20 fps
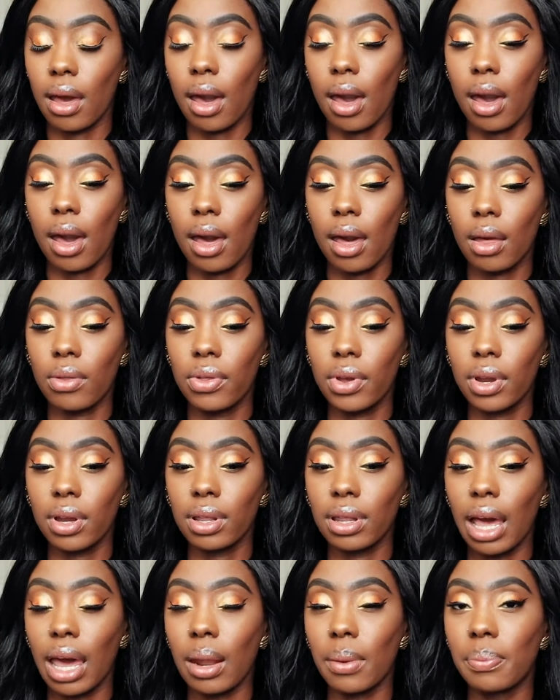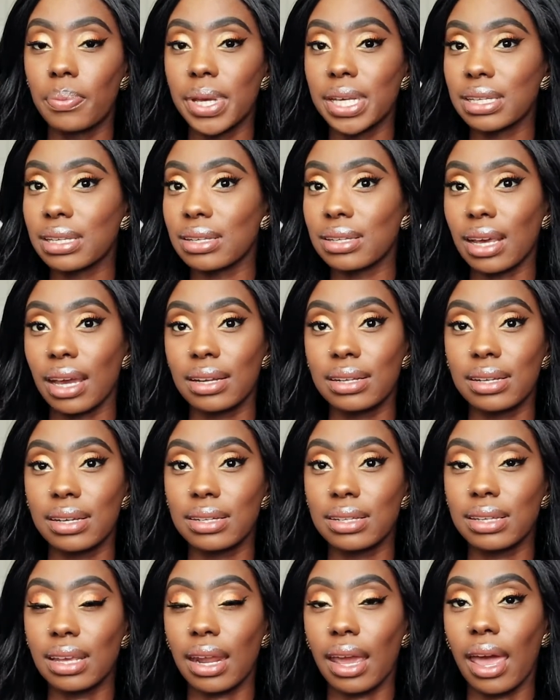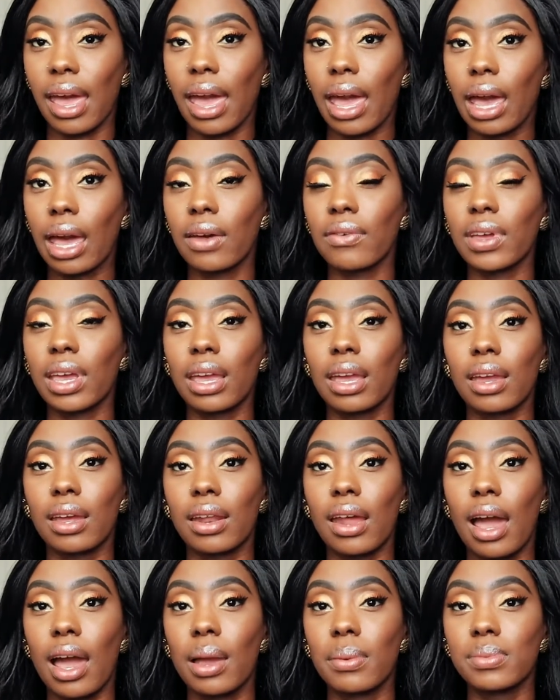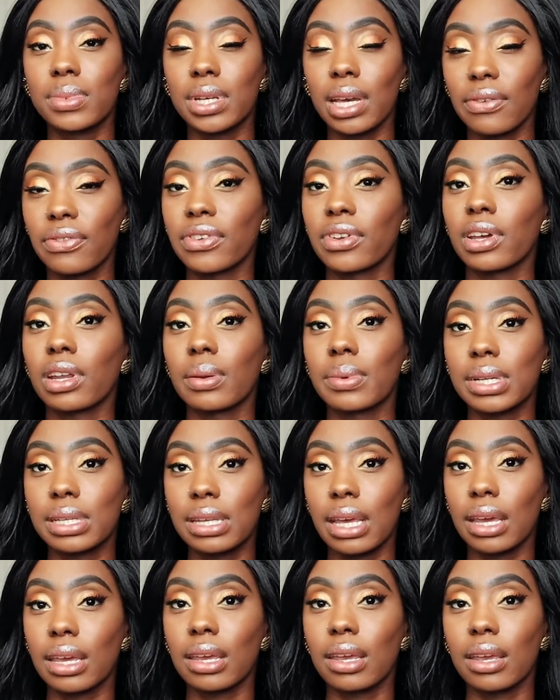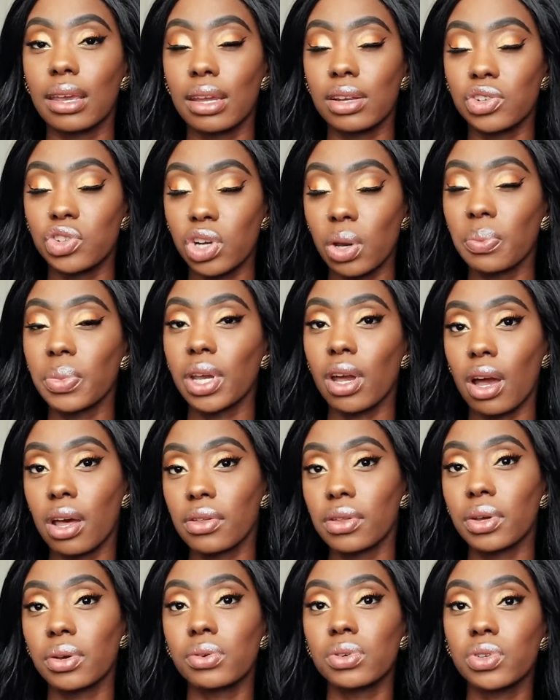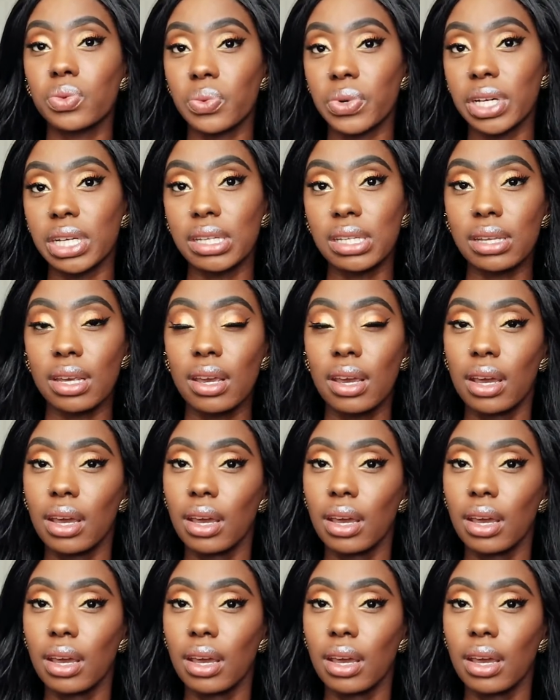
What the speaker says: There are a lot of business ideas that I have, and I'm definitely going to be taking and jumping on those risks